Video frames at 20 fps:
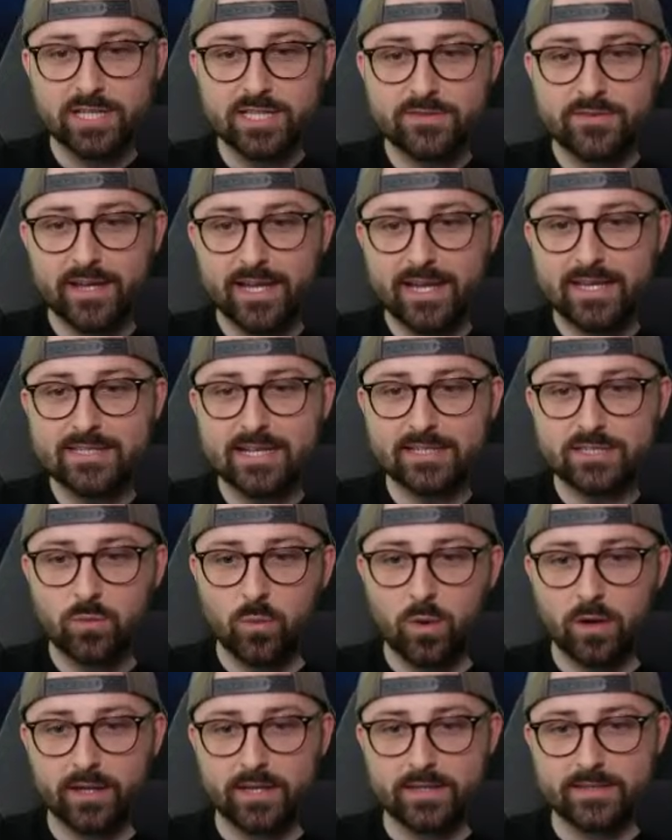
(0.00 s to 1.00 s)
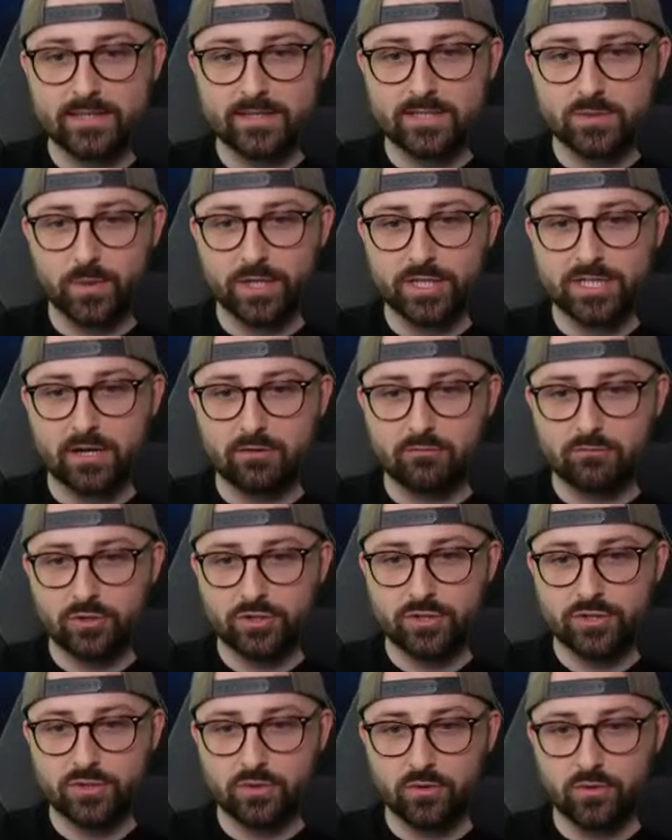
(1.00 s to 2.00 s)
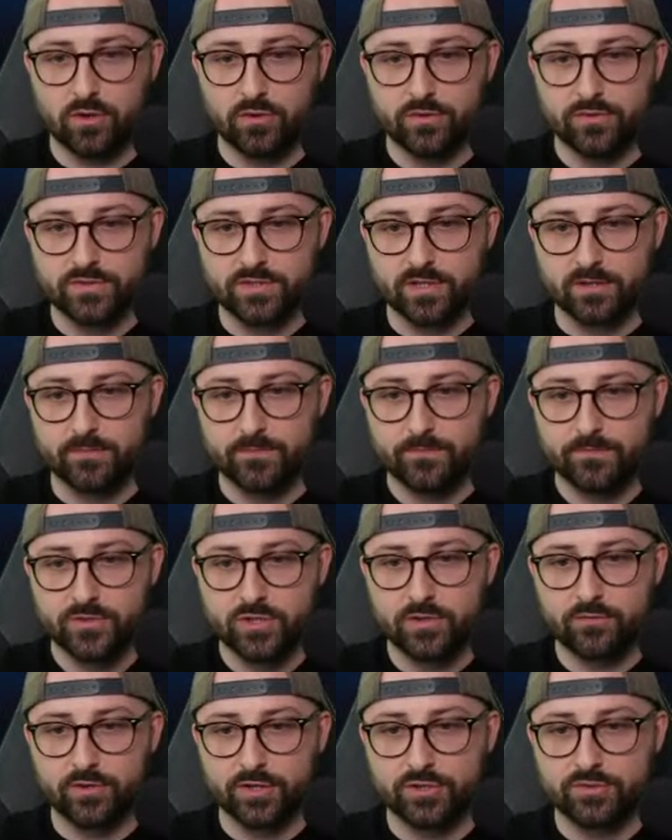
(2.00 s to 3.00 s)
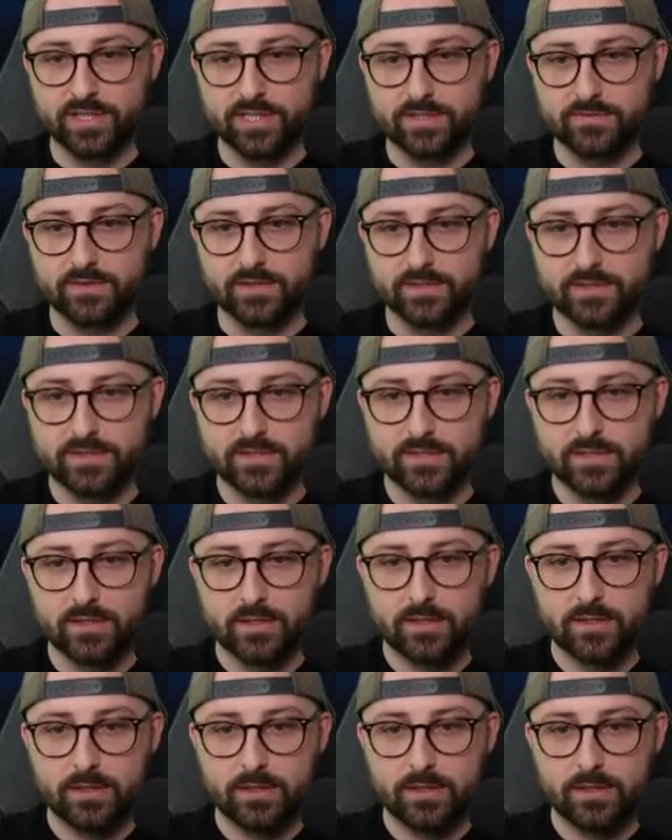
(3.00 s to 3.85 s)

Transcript: Transfer Isak to Watkins and switch out Rodgers or Konsa. 2 free transfers.